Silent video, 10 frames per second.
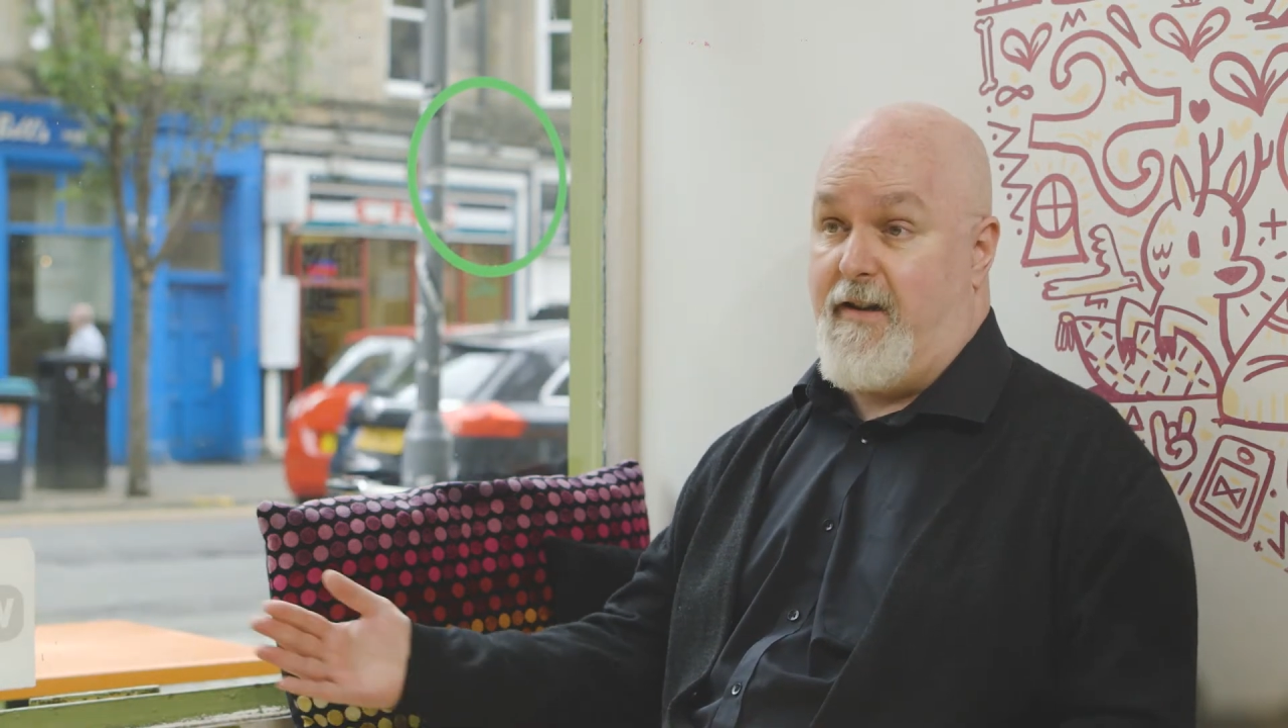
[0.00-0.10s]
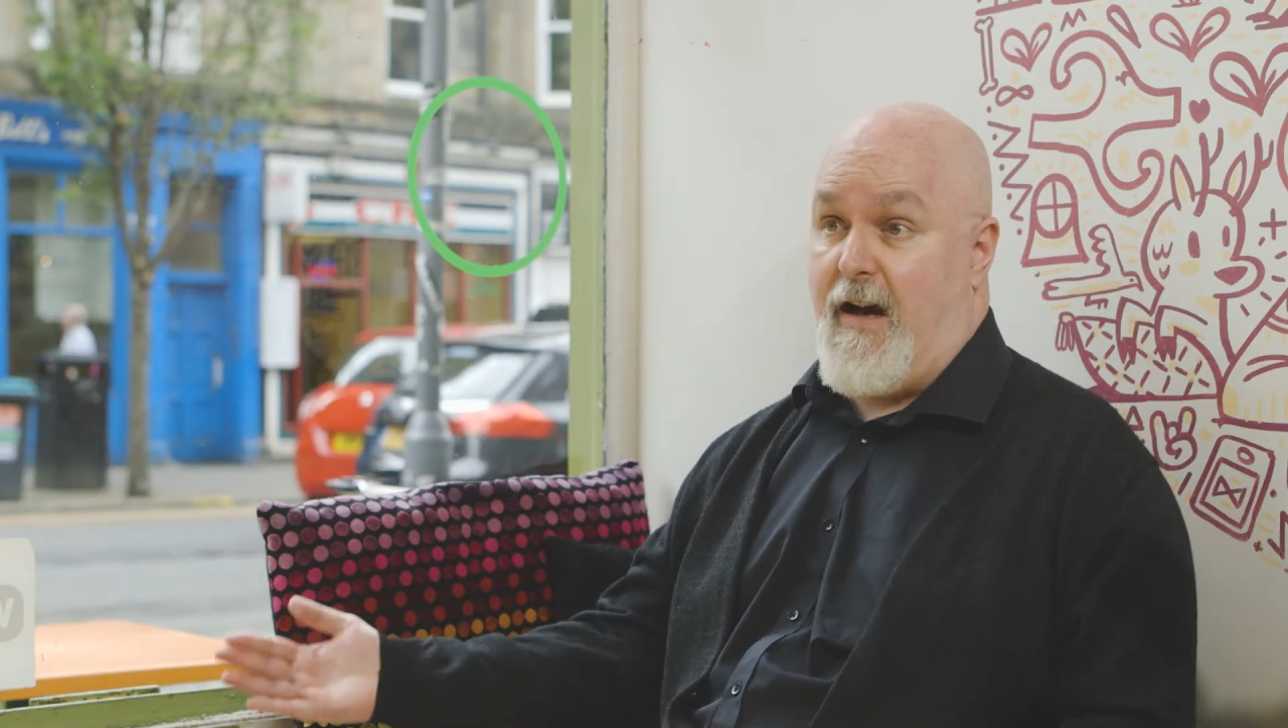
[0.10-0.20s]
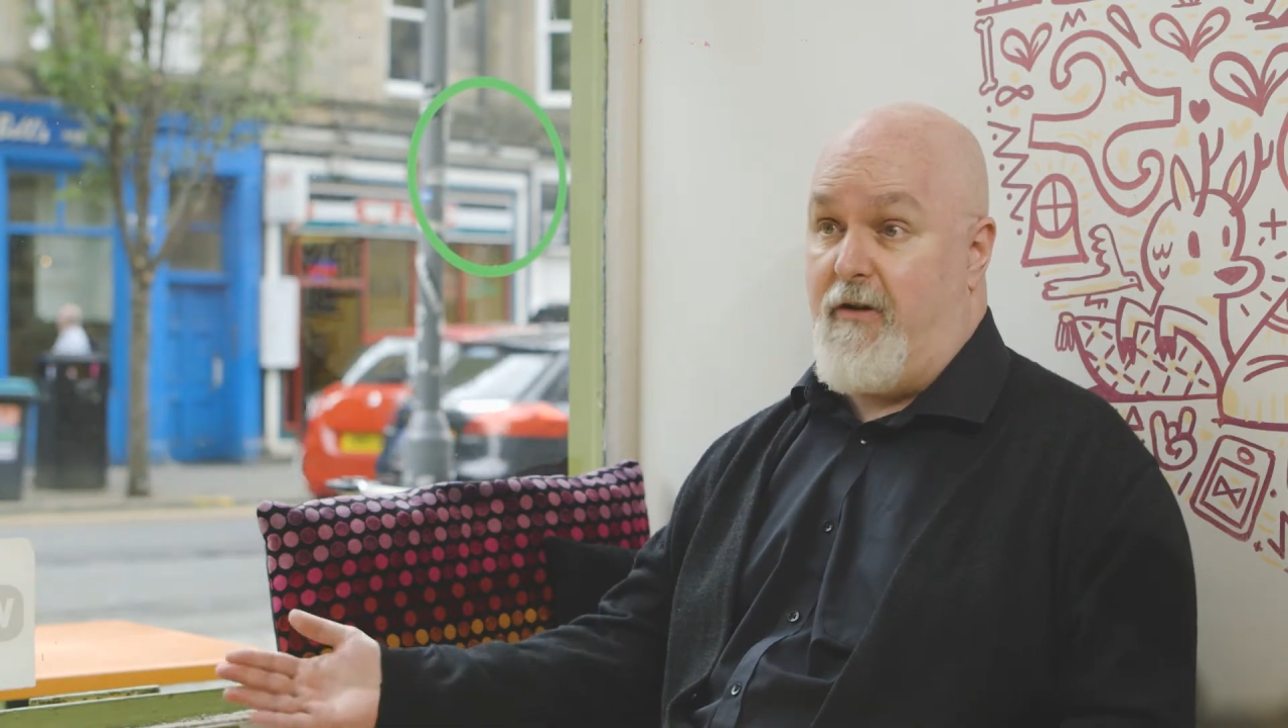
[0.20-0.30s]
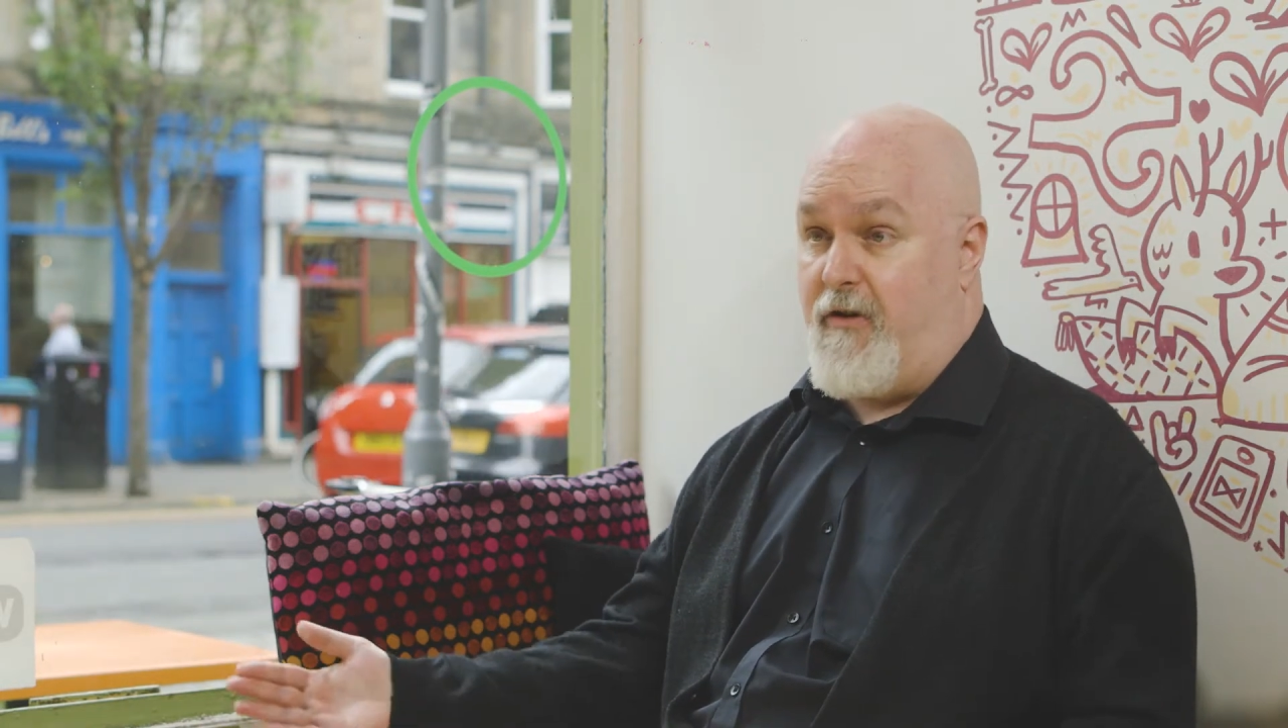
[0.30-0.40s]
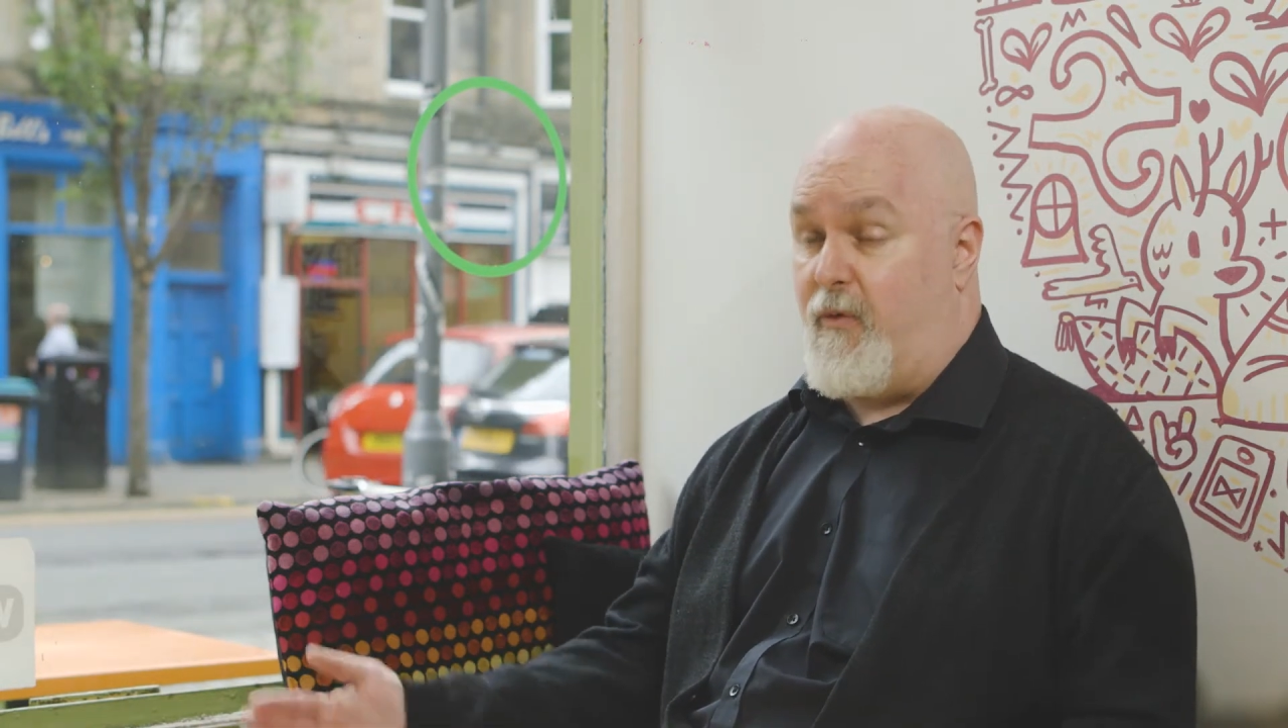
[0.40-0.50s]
account of the